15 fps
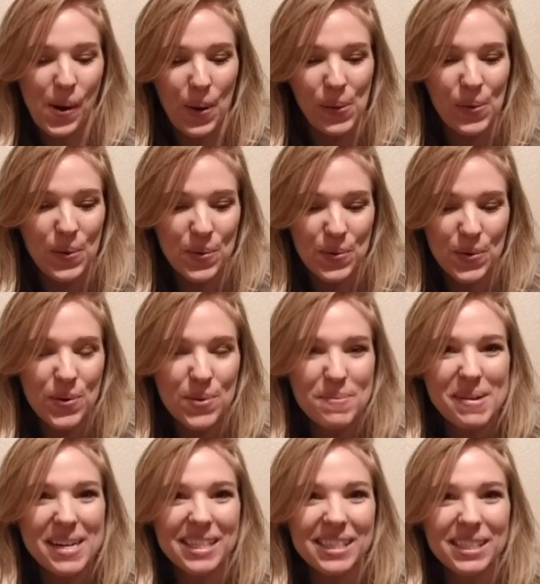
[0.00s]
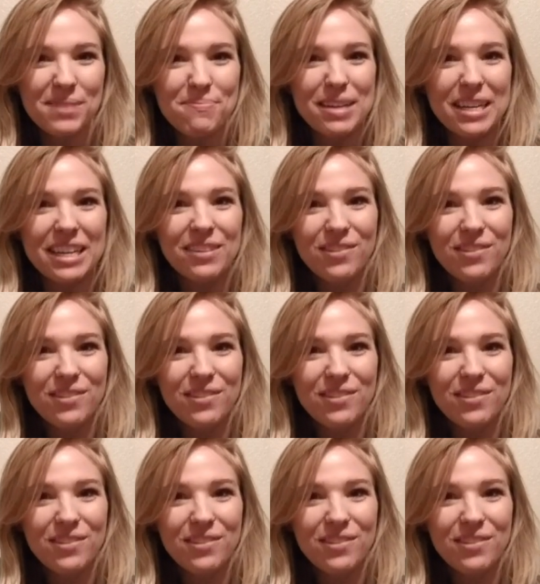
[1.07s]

Oh, but it's a big